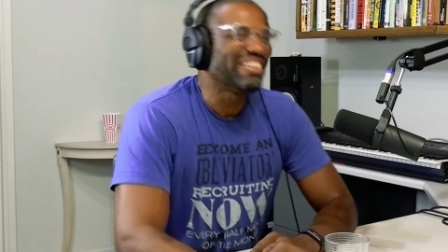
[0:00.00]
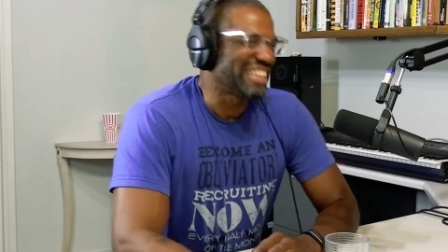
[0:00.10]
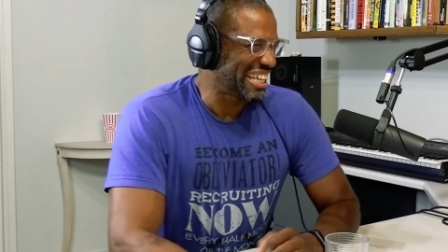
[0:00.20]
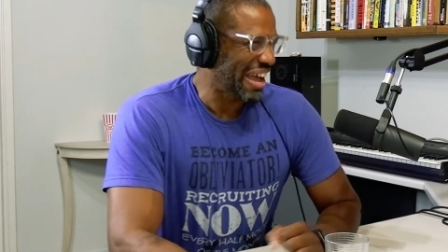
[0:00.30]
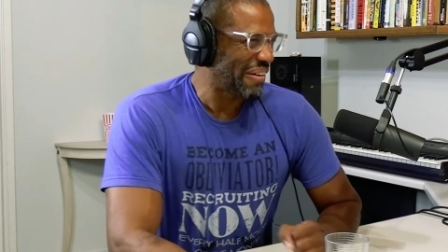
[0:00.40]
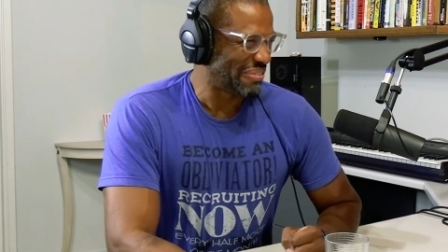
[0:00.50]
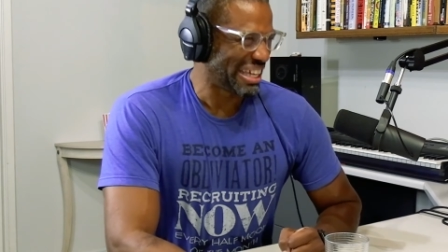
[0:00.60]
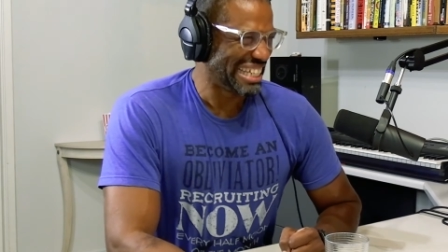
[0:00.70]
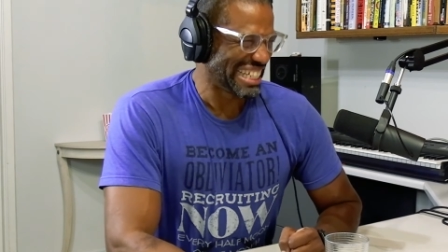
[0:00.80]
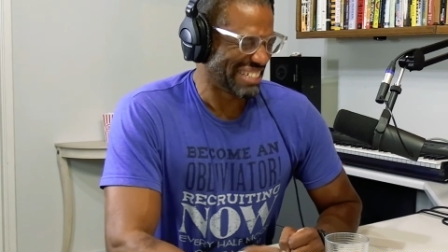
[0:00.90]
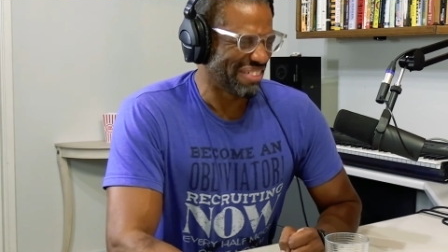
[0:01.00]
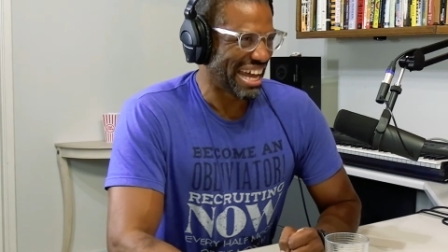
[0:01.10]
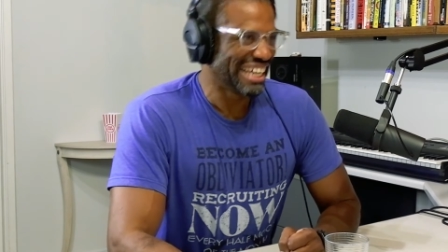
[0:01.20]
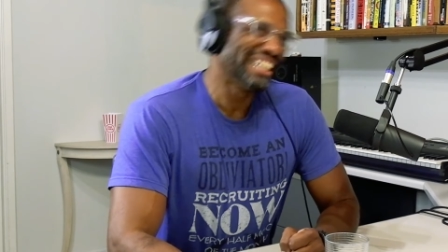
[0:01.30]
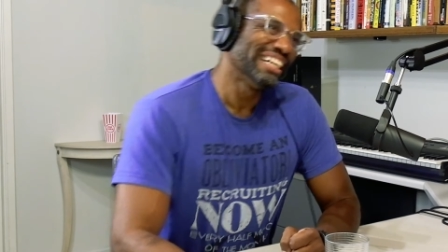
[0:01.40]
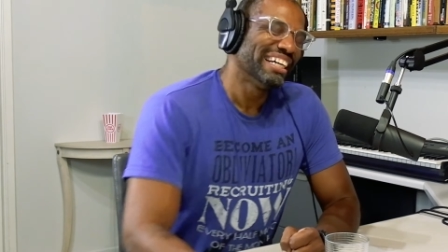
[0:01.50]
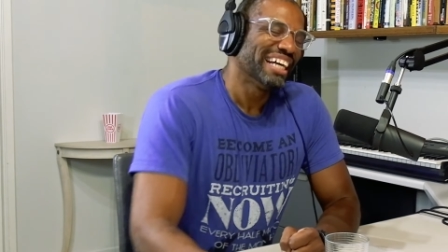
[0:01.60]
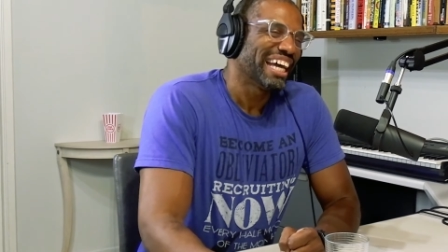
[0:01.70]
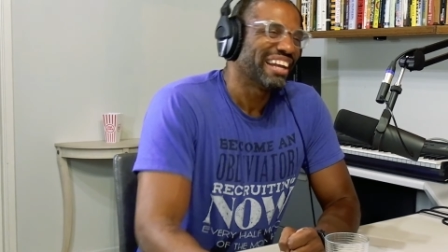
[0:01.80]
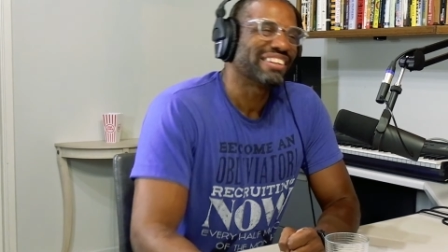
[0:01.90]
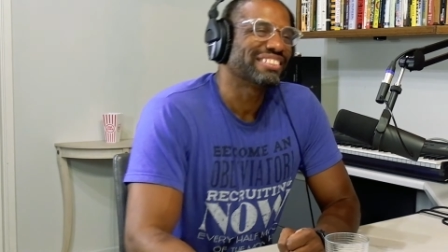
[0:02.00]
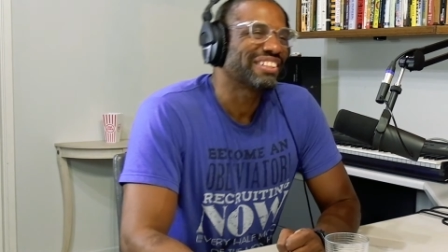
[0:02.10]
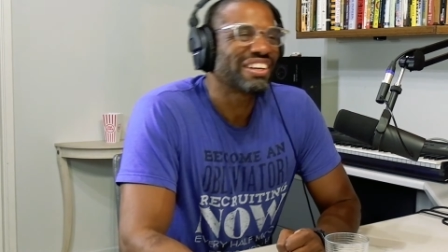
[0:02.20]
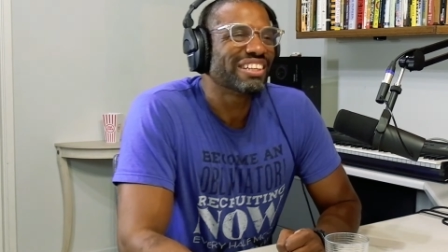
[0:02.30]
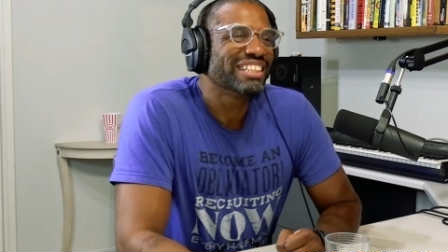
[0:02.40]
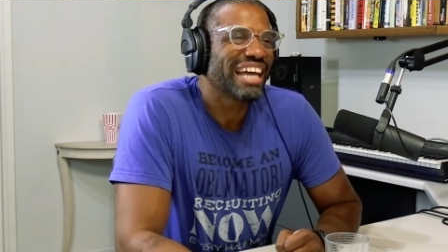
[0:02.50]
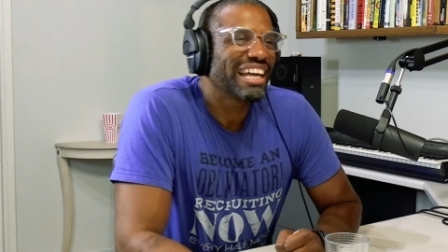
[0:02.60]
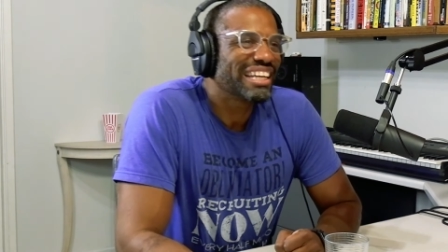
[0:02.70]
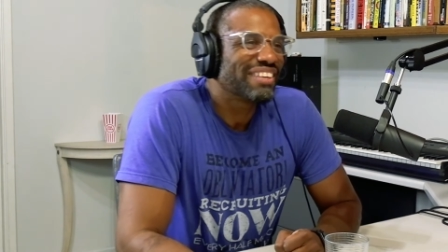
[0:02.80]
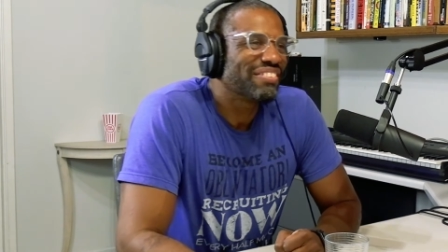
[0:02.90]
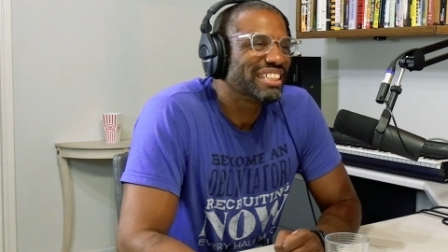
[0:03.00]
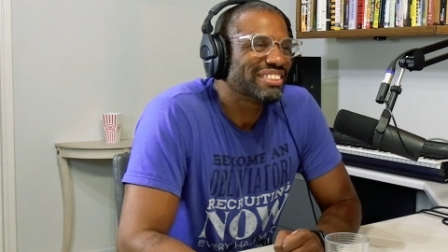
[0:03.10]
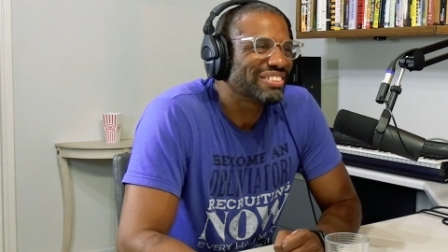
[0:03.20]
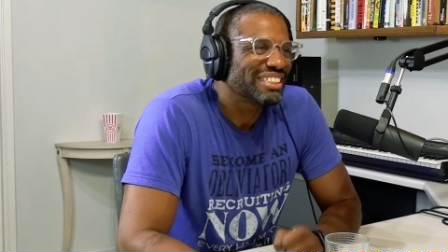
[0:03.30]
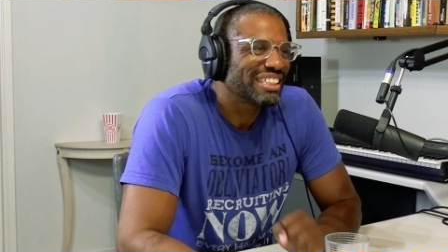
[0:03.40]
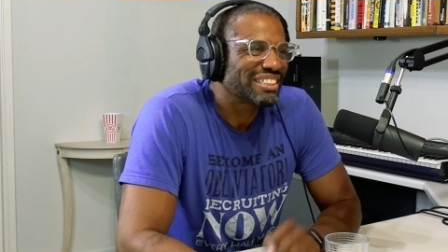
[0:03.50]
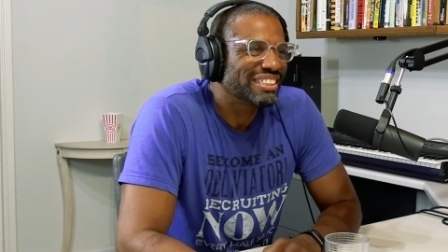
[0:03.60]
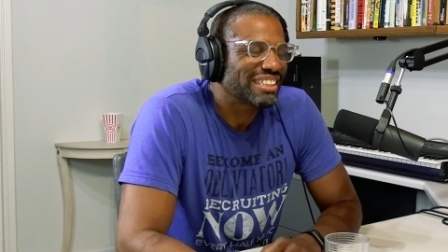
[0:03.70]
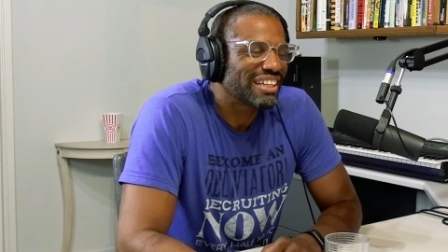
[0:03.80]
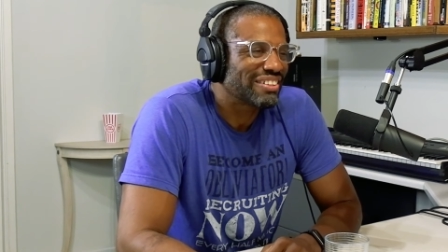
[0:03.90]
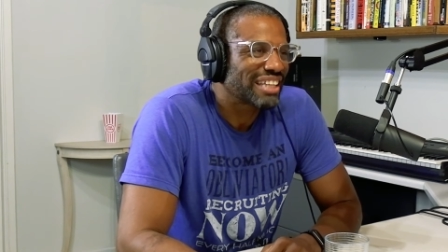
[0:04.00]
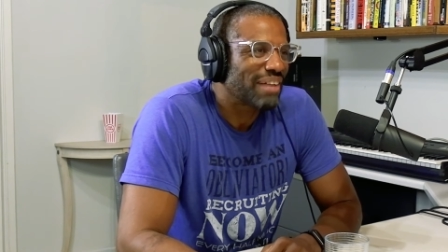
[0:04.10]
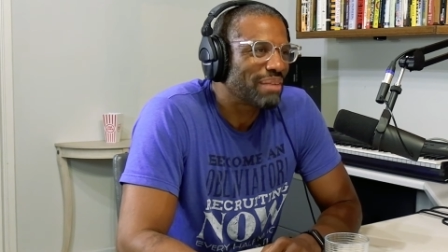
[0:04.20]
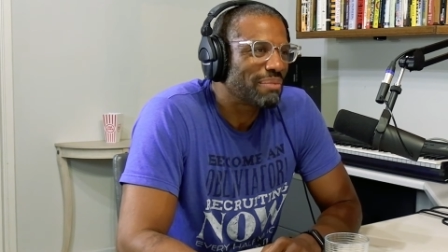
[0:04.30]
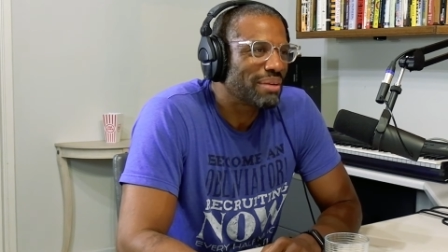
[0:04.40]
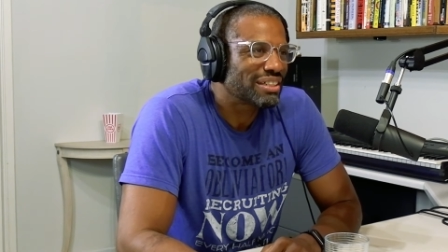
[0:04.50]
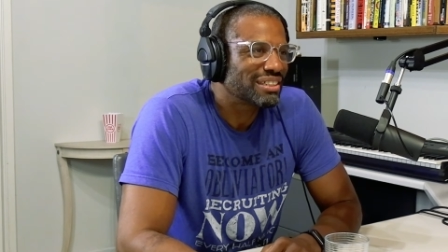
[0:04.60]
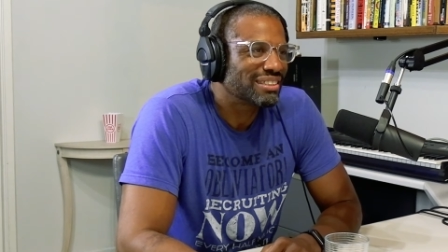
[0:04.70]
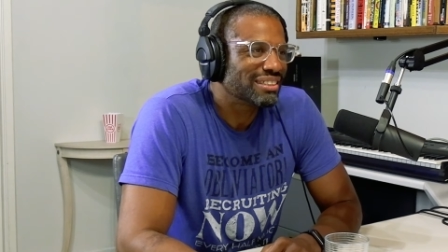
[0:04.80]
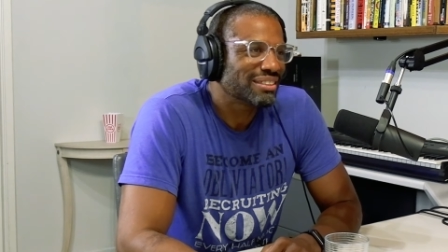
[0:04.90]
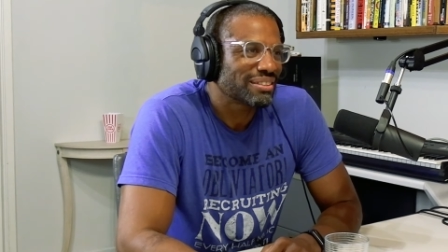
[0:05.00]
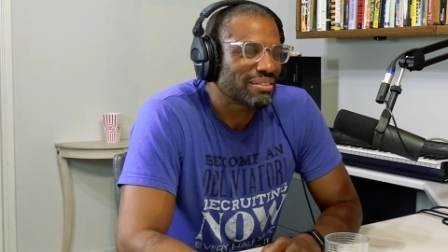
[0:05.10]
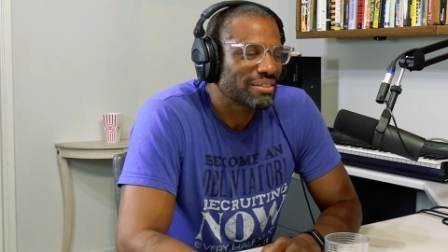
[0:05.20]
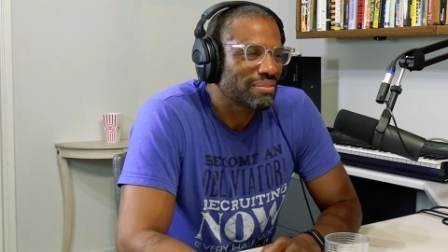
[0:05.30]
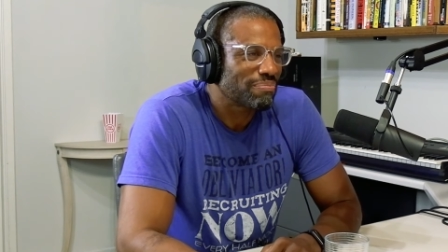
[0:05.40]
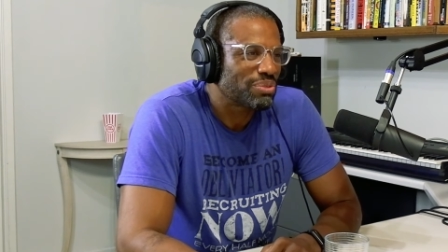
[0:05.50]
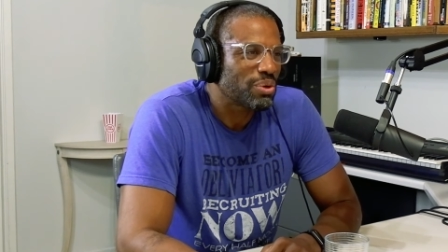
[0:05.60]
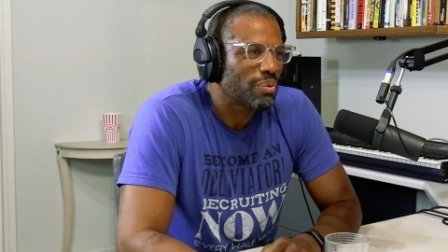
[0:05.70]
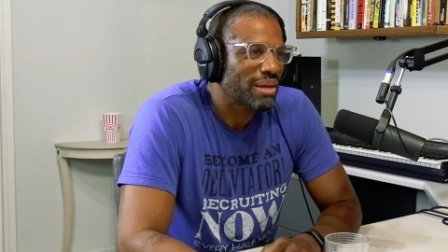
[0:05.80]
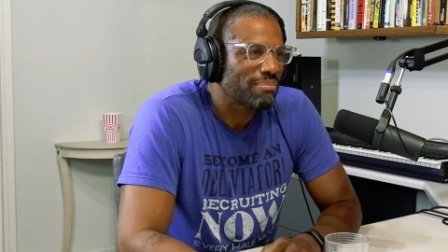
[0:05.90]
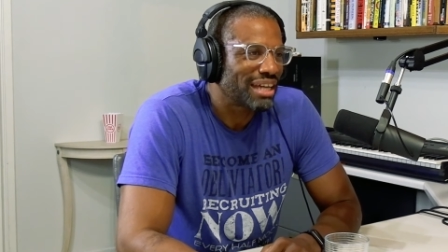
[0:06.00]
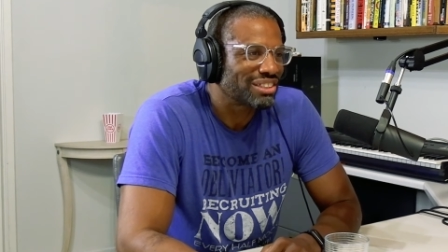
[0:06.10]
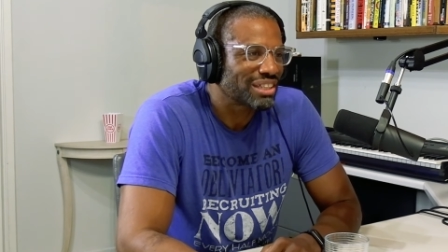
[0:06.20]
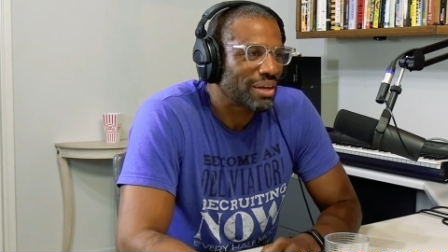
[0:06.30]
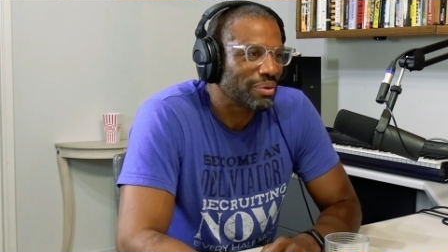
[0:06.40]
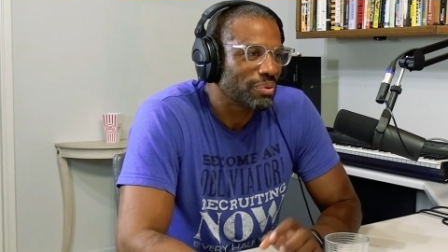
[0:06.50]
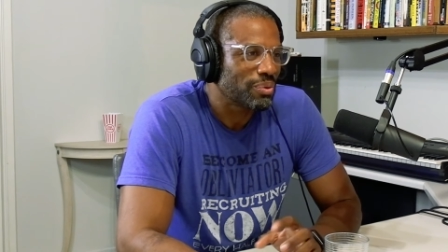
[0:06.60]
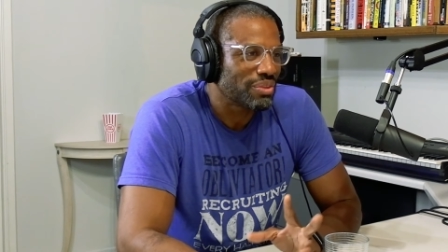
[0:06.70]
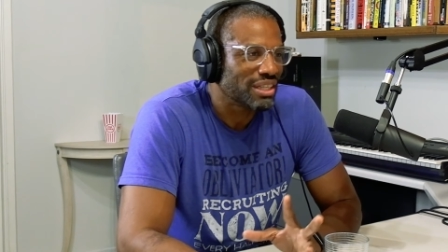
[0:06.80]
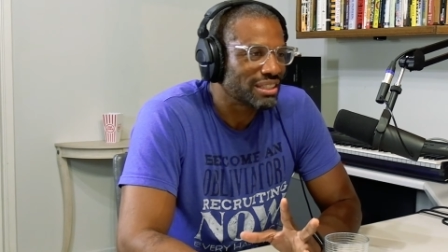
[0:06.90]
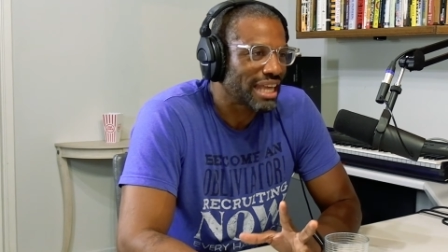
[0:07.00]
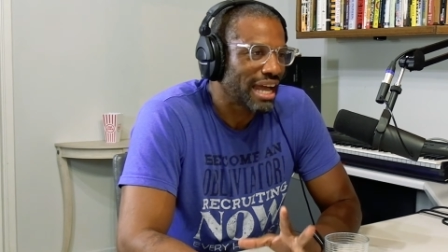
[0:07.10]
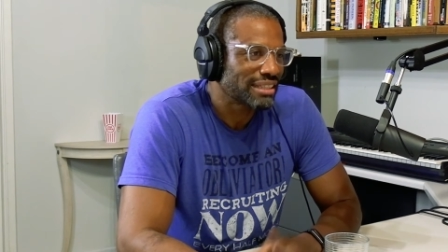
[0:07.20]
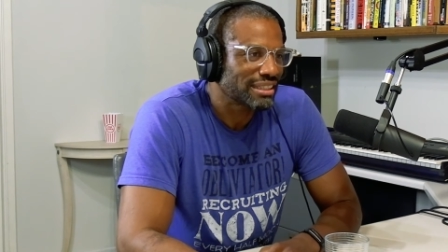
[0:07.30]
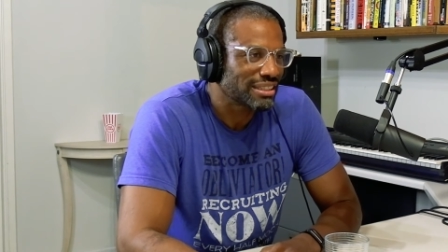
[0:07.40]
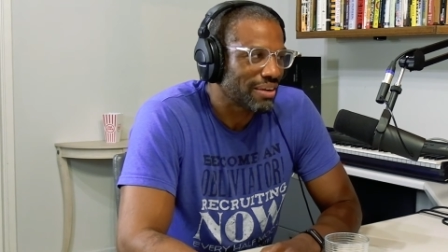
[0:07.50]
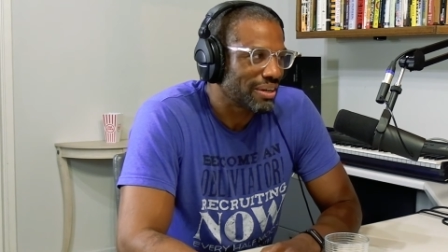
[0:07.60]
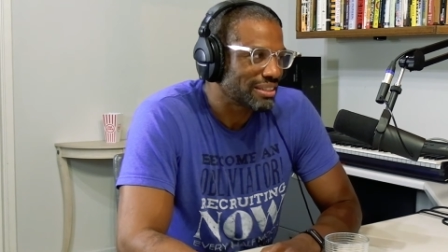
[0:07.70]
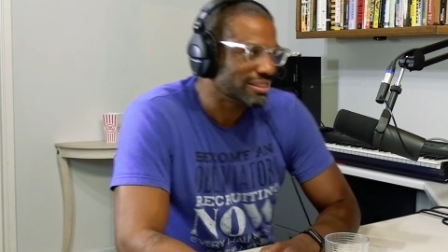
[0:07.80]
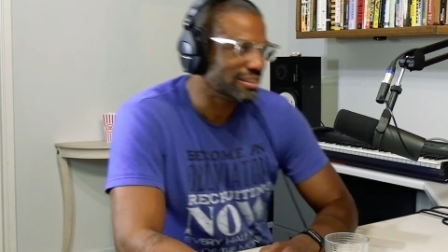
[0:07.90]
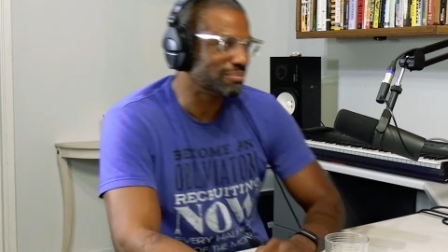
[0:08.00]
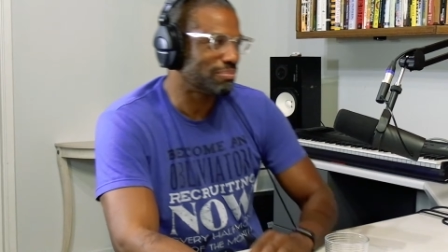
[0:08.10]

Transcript: I was like, yeah, I want to be a leading man, and yeah. I couldn't nail any of these auditions. And I was like, maybe I should just do a one man show and all these casting directors